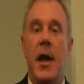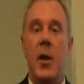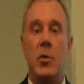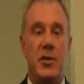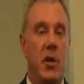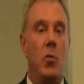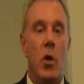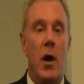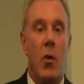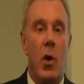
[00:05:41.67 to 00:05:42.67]
He was in
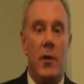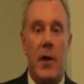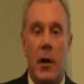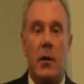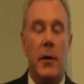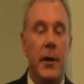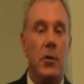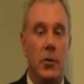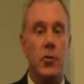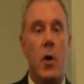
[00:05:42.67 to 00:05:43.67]
one of our
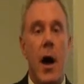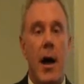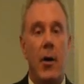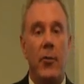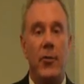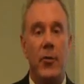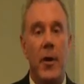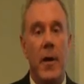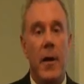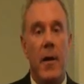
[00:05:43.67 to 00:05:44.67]
clinical trials,
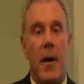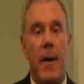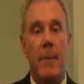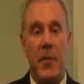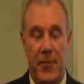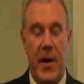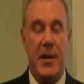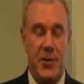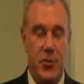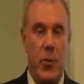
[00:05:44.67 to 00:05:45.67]
the
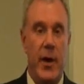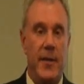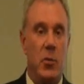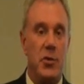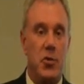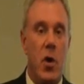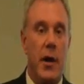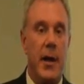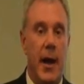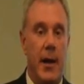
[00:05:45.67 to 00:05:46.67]
phase 3, that was
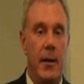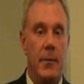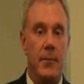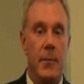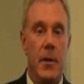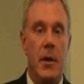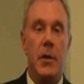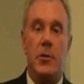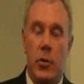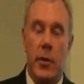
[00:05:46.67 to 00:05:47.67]
truncated.
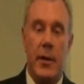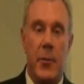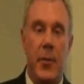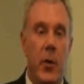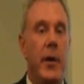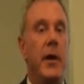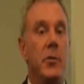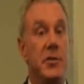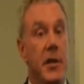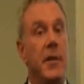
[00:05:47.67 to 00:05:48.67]
During the period
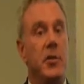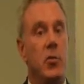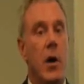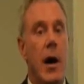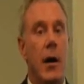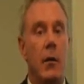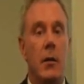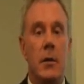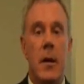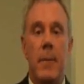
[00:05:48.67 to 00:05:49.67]
he was in the
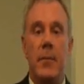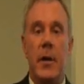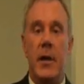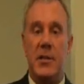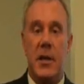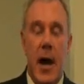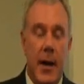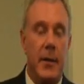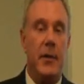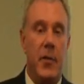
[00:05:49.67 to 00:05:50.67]
trial, his
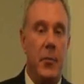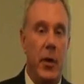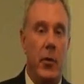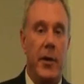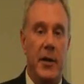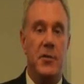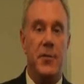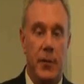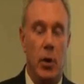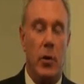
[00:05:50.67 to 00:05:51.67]
cognitive
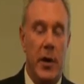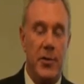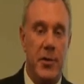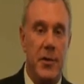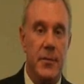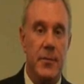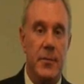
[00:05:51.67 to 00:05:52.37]
abilities flourished.